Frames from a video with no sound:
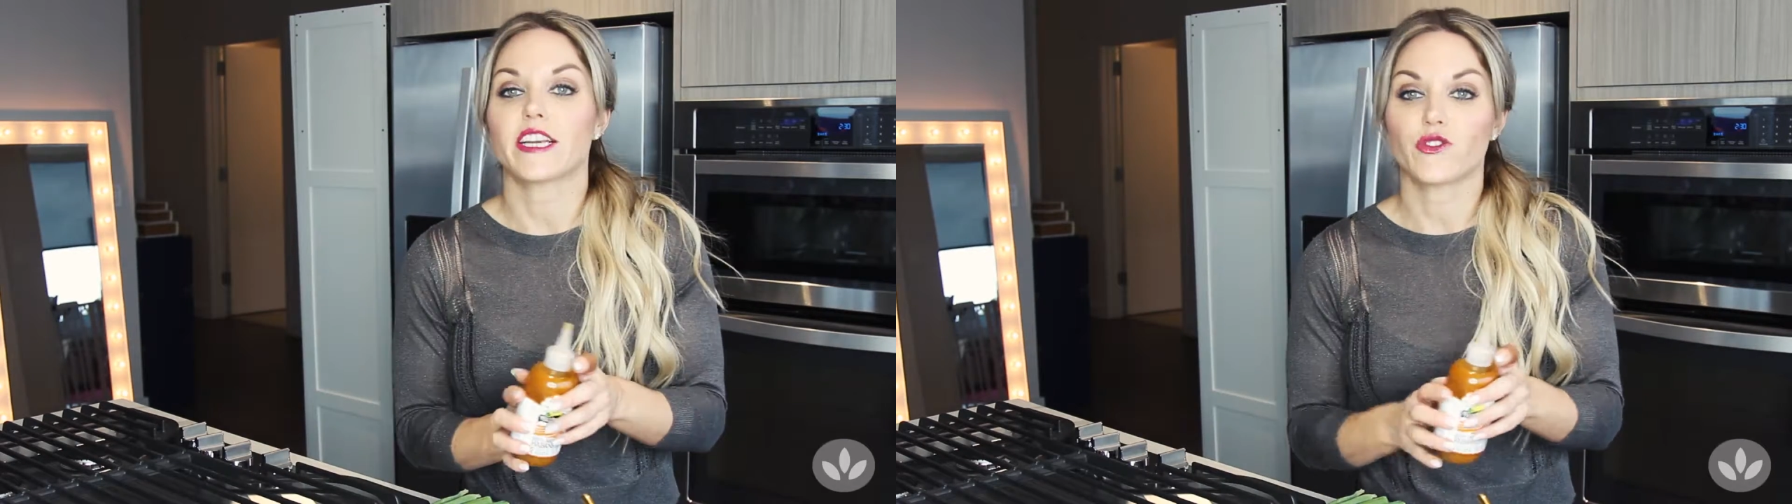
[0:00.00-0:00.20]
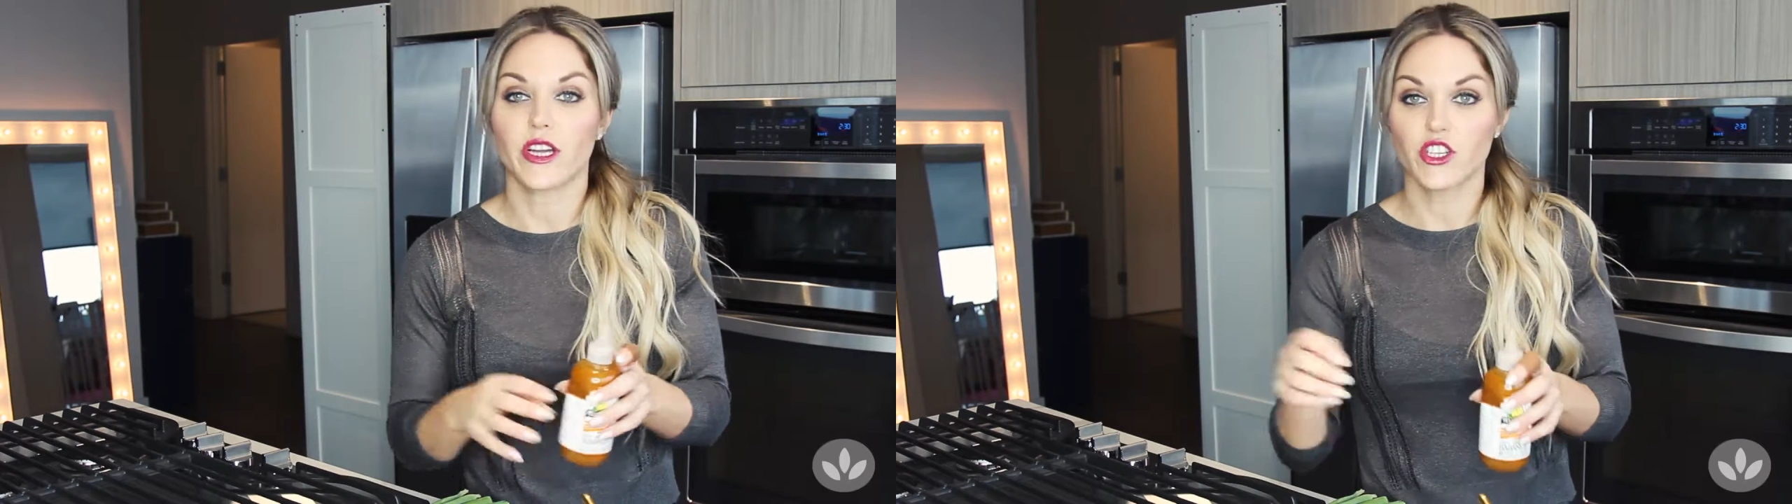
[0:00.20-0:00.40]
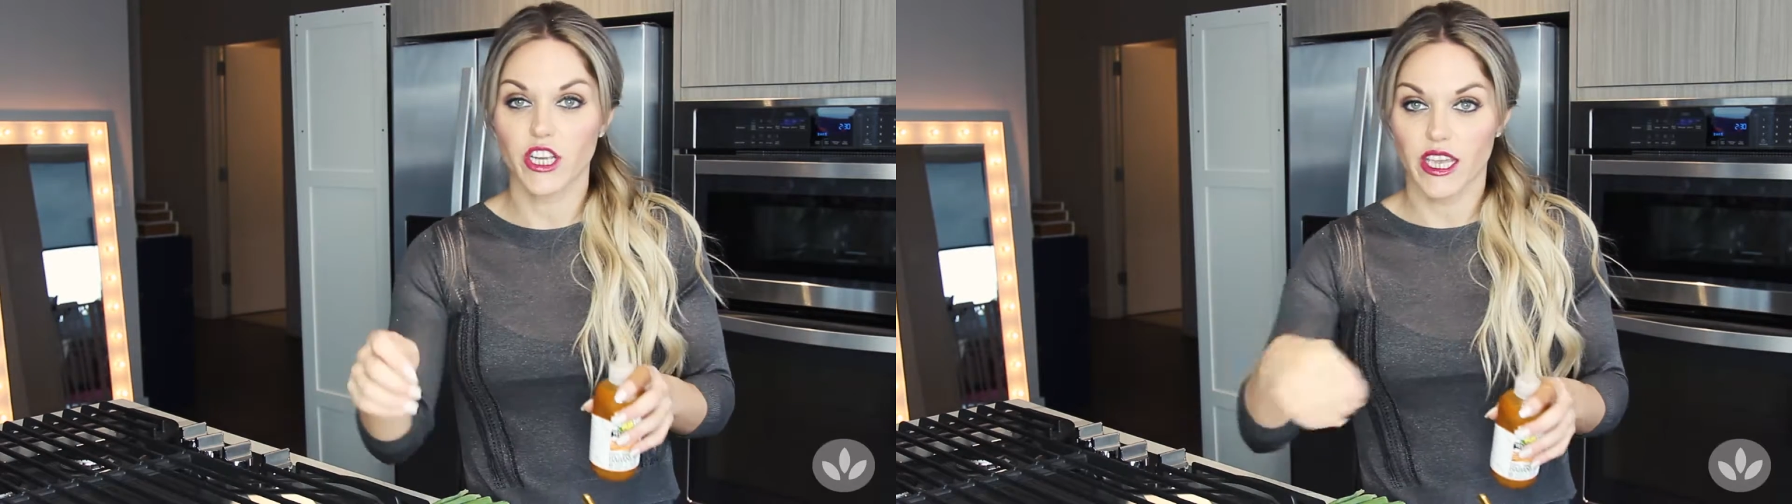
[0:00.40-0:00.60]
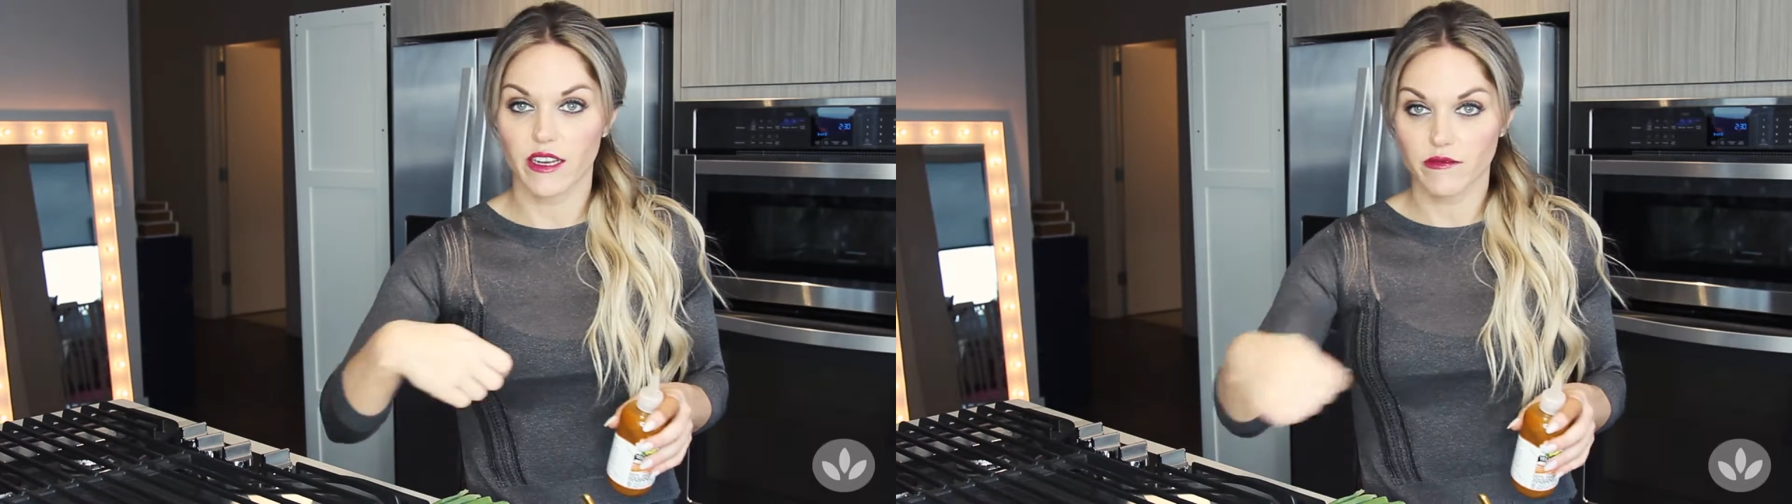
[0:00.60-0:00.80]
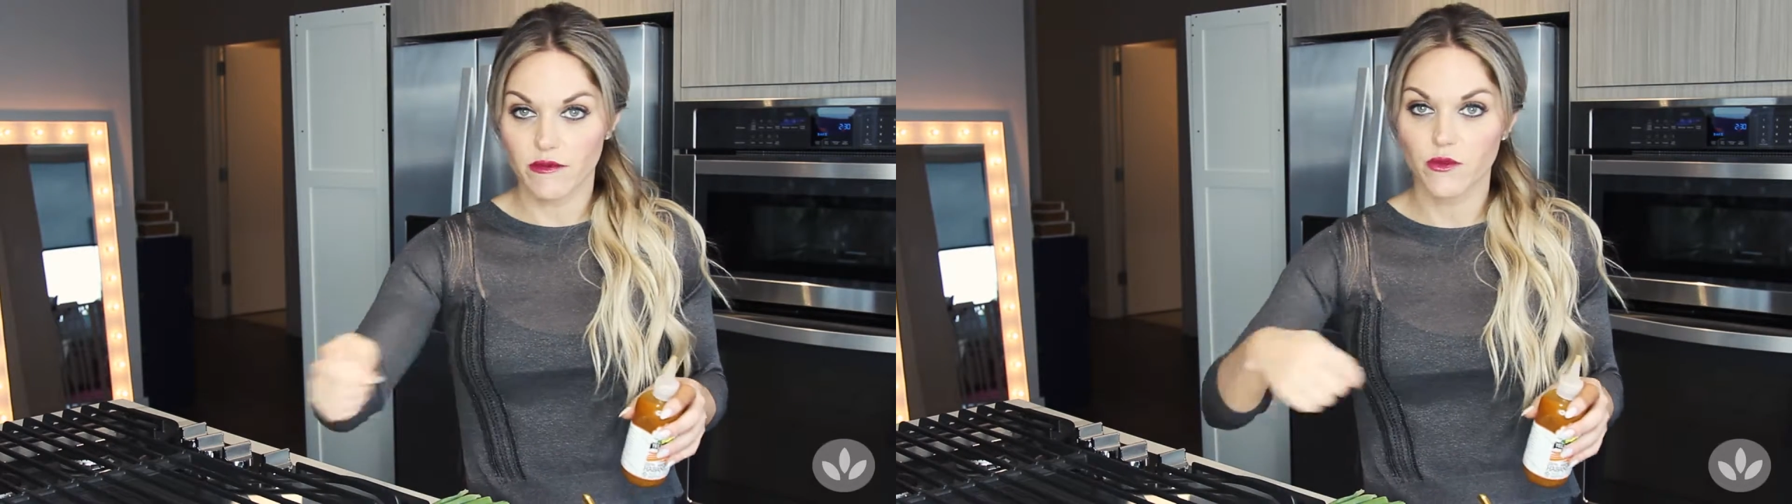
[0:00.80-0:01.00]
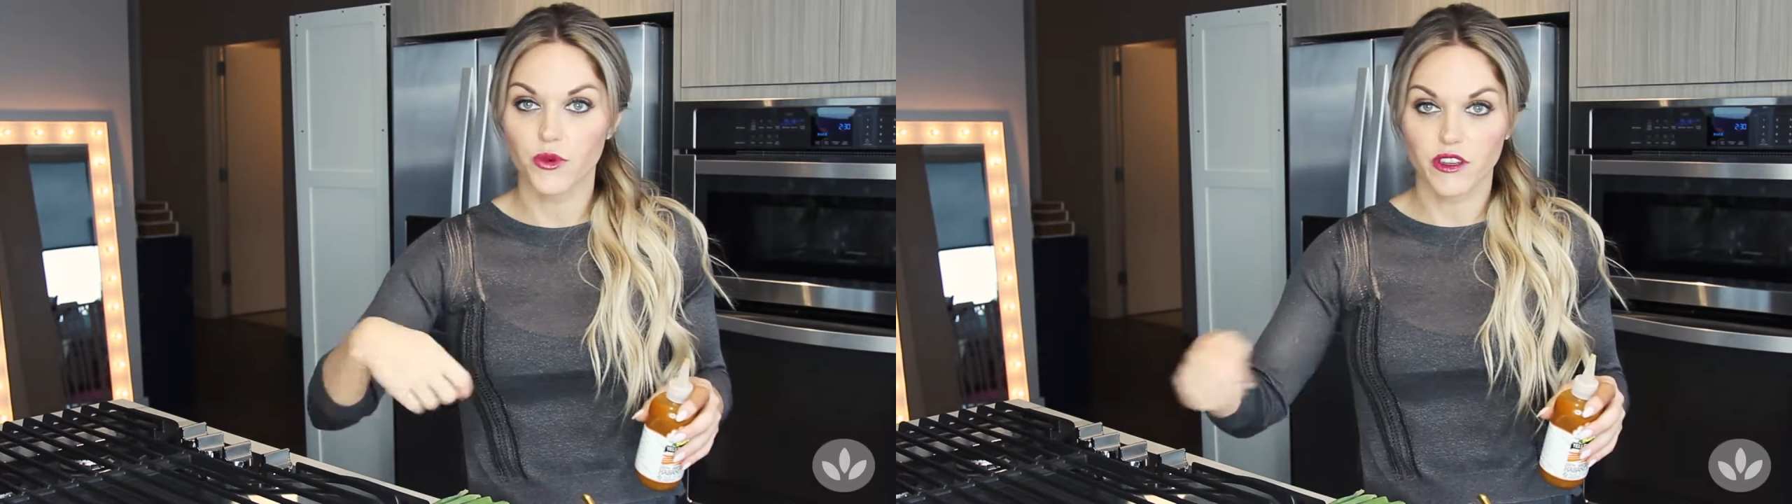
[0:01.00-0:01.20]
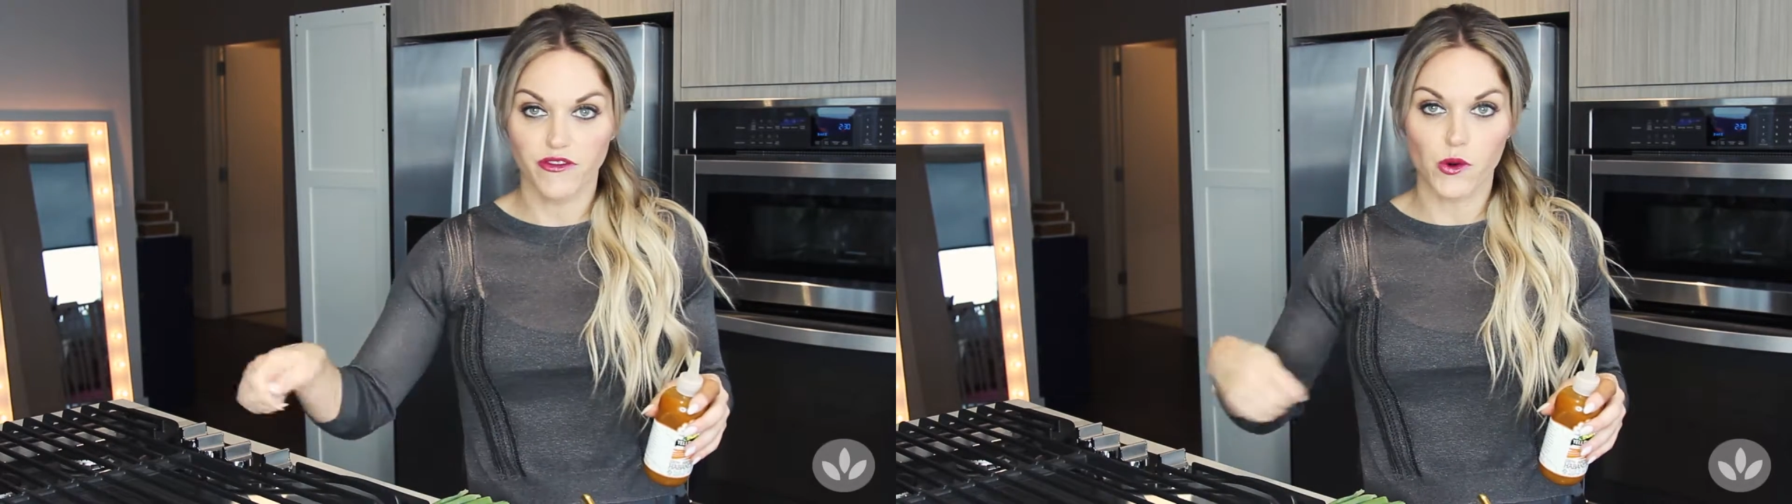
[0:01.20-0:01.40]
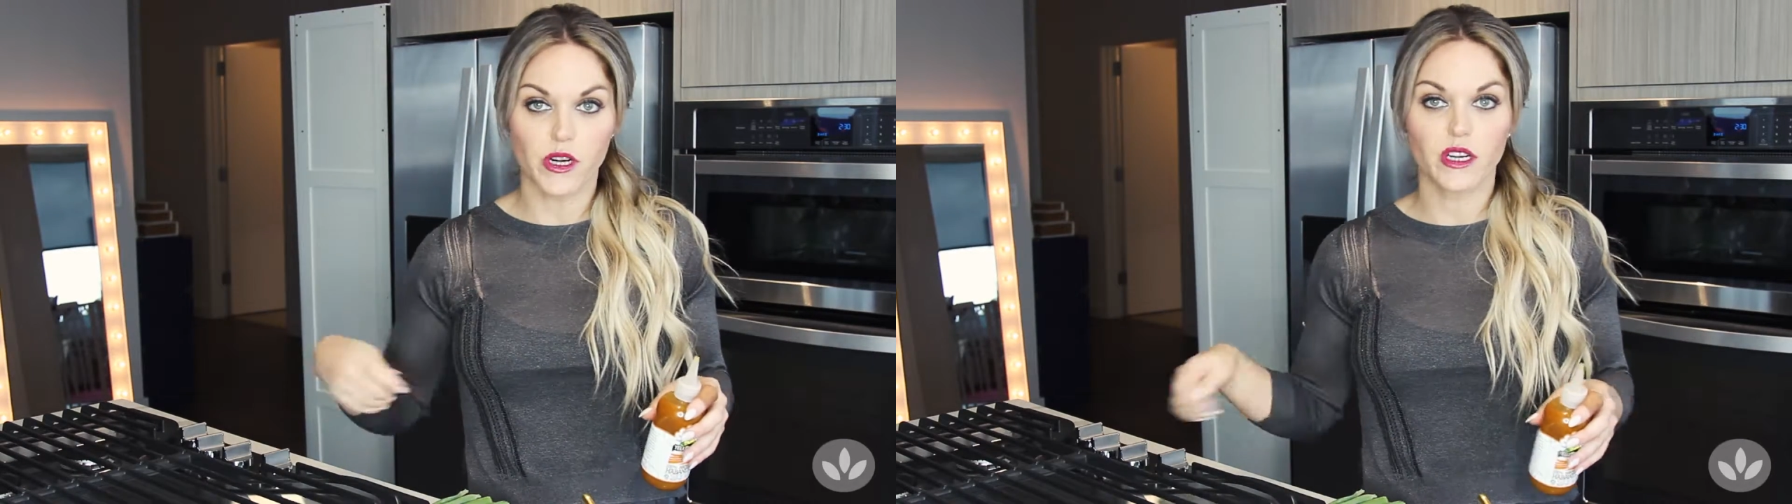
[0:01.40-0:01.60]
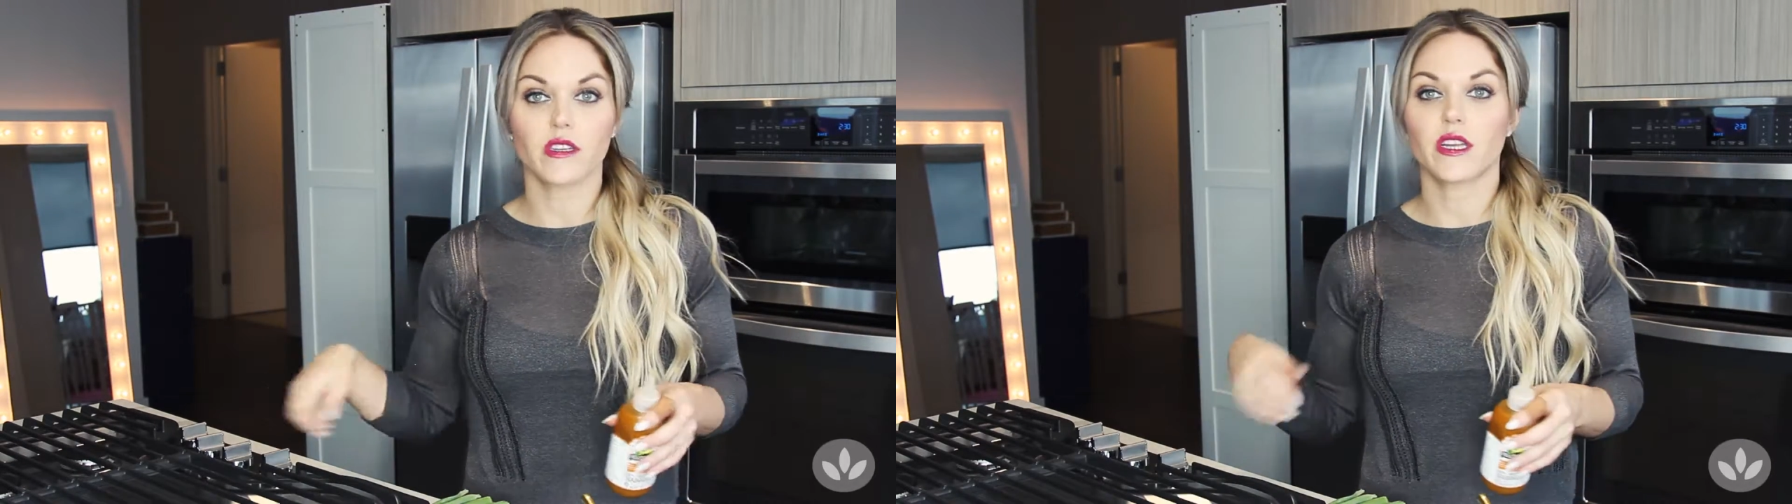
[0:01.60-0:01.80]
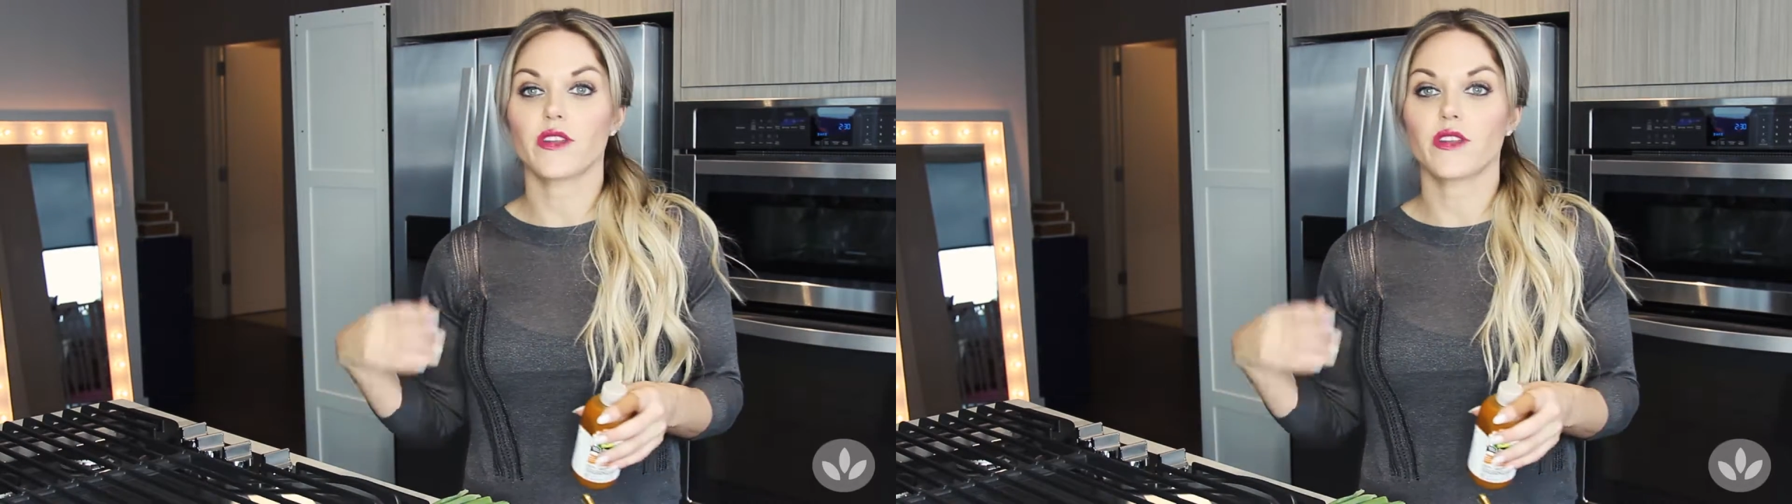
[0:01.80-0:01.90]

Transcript: I shred chicken with a fork.